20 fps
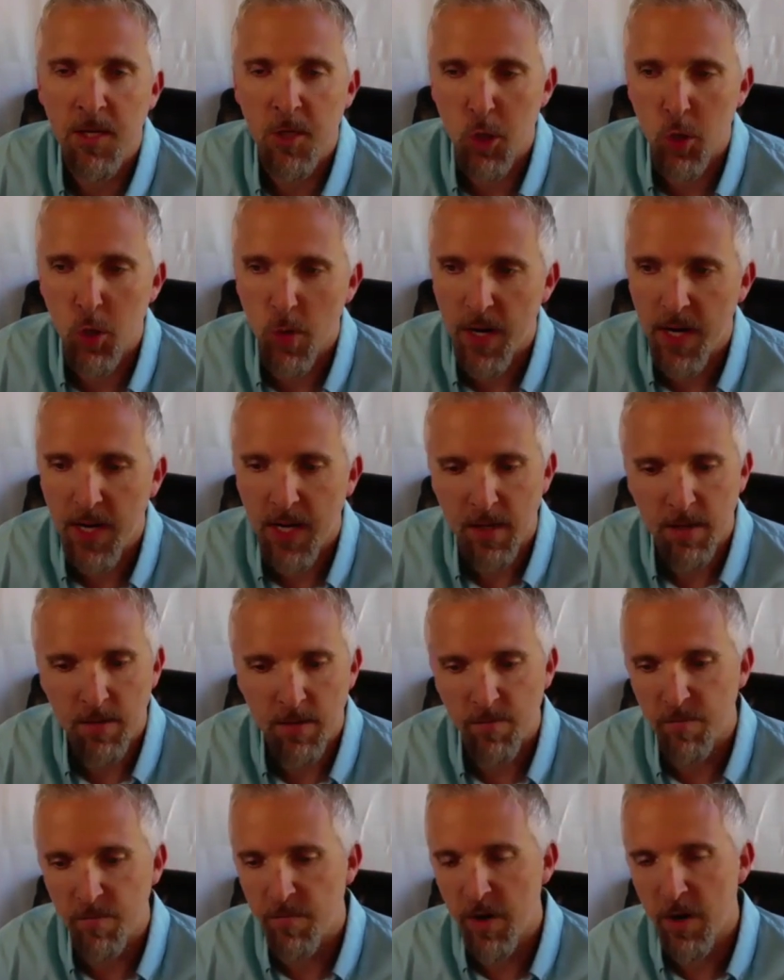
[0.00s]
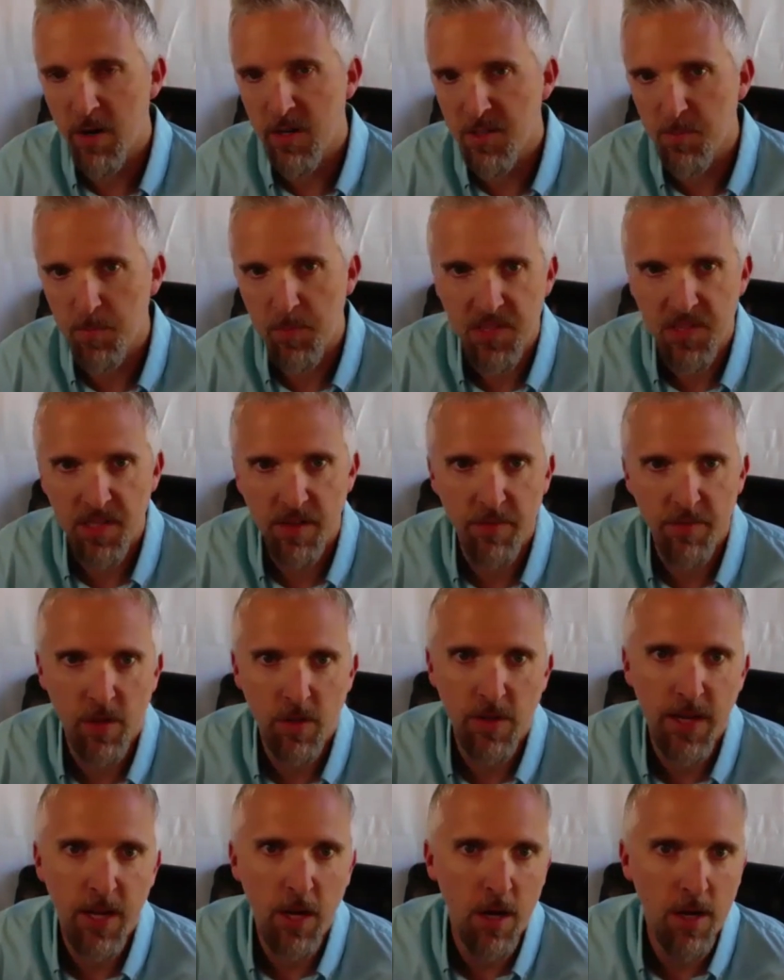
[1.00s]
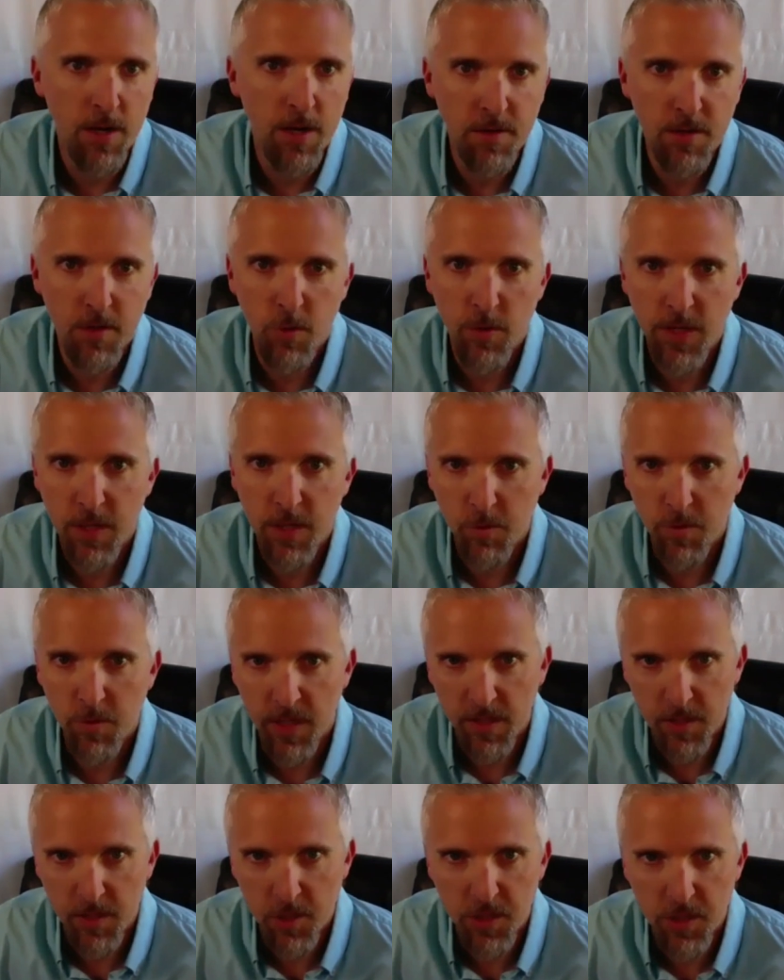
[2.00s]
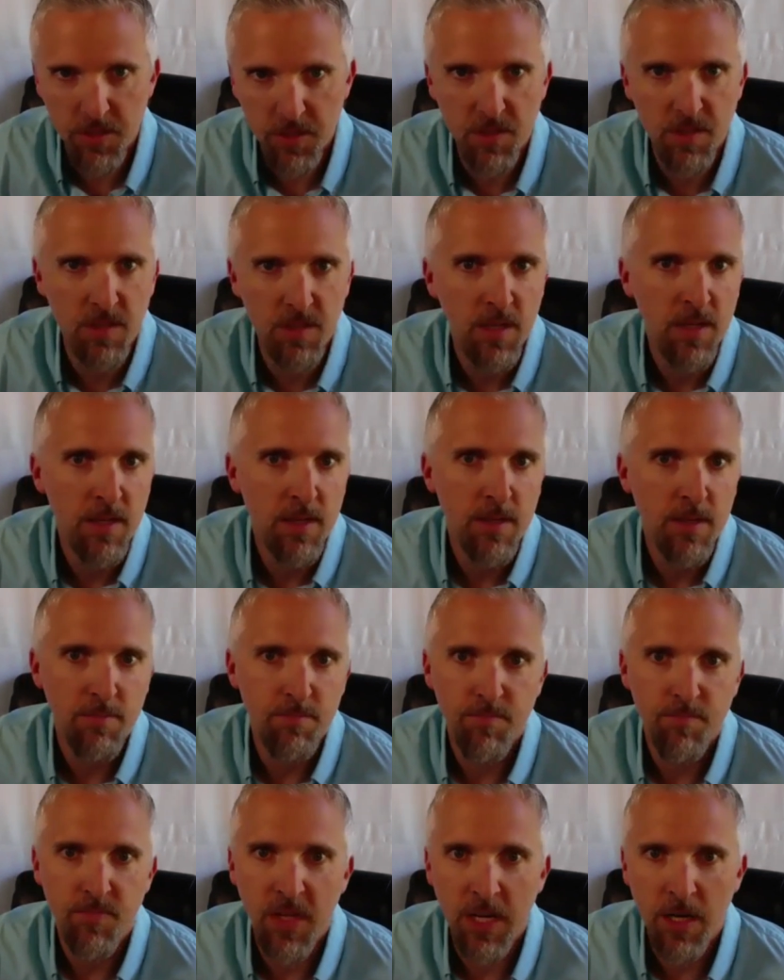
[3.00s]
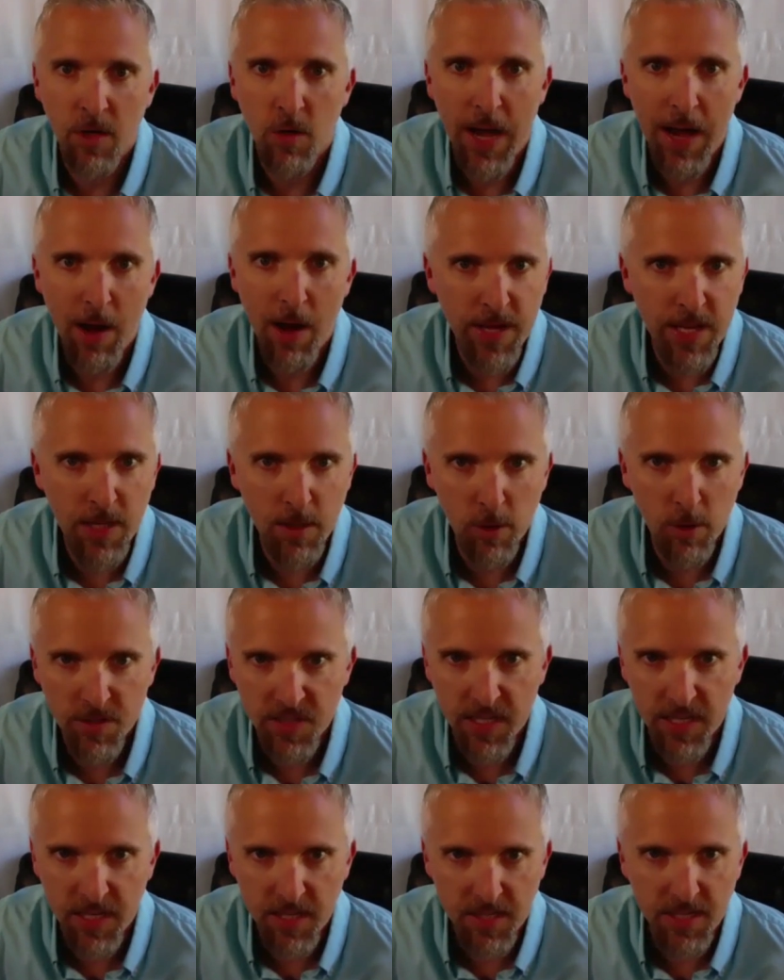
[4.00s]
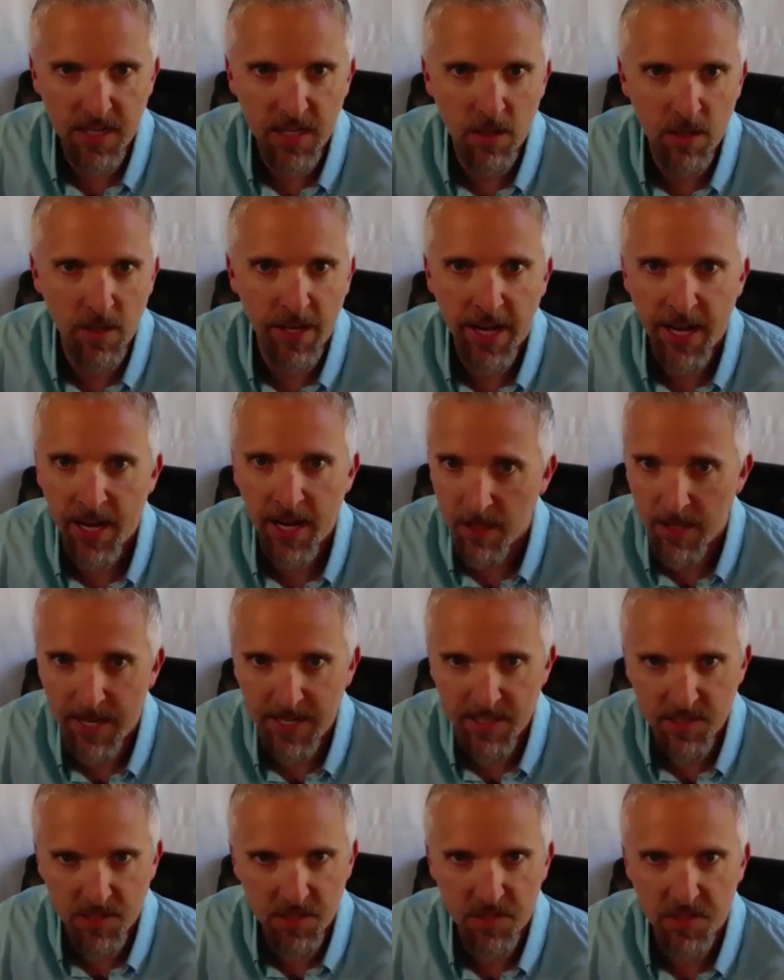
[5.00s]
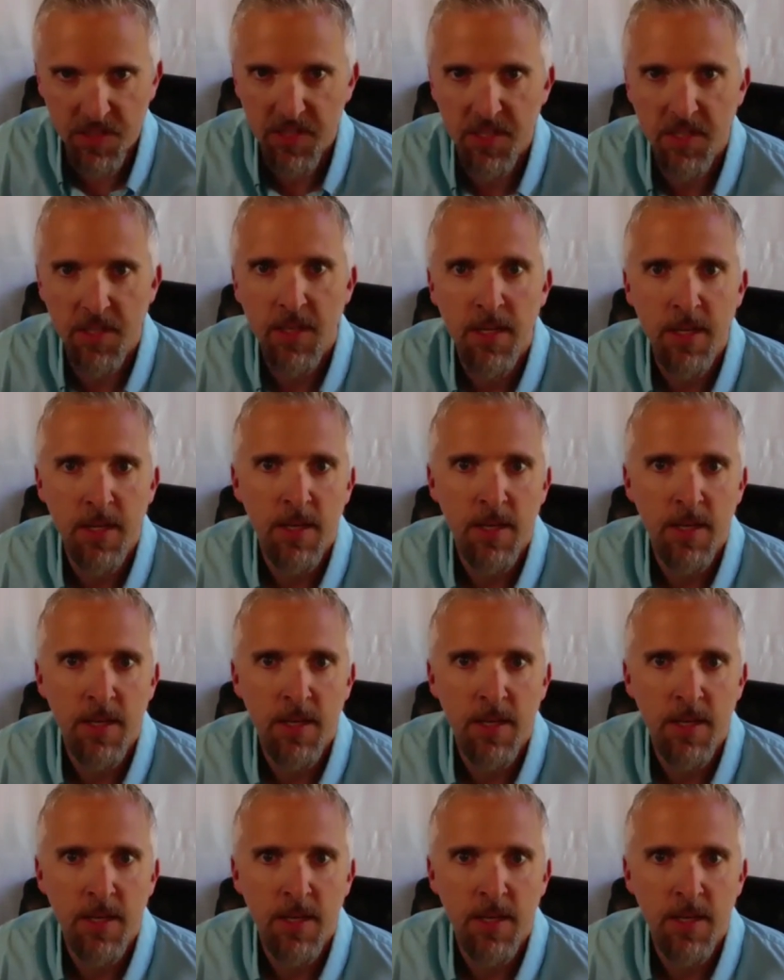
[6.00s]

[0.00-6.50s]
train very specifically on doing due diligence, how he looks at a deal and analyzes it,